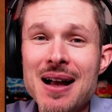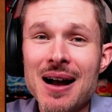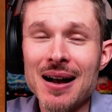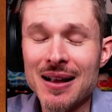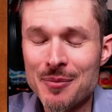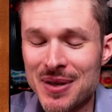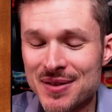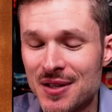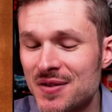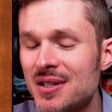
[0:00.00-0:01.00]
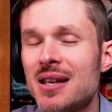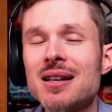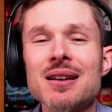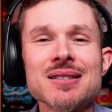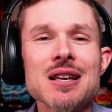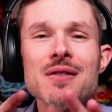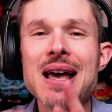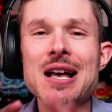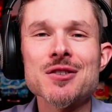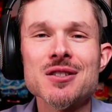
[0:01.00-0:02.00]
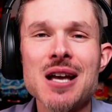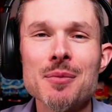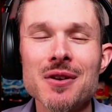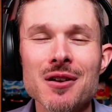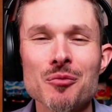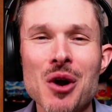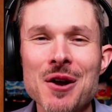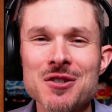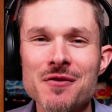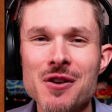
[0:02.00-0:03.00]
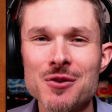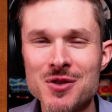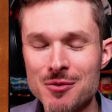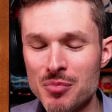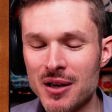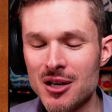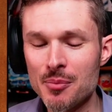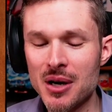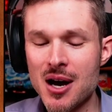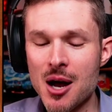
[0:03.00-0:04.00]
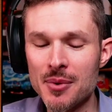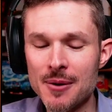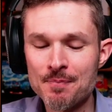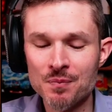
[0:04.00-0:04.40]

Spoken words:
That being said, save the hassle typing in a browser if you're interested in picking up a copy.